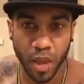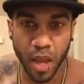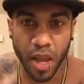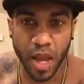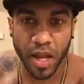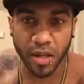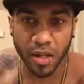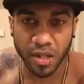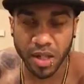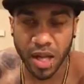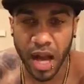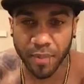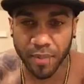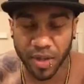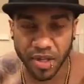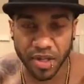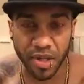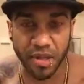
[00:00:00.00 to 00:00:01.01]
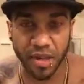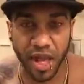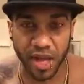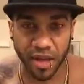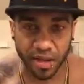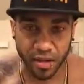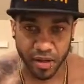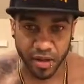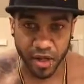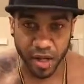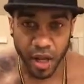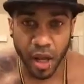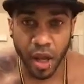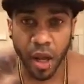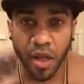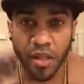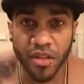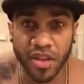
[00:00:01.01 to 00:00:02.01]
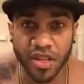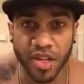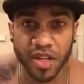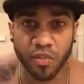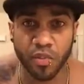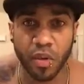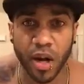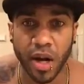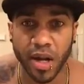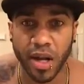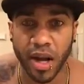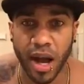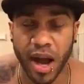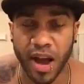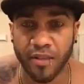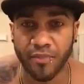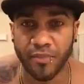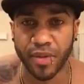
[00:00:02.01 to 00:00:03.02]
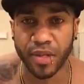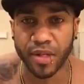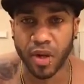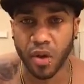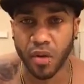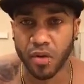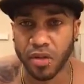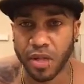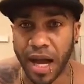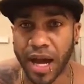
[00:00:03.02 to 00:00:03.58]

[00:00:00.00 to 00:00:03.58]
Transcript: Halo Top isn't that good. This is what I've been told.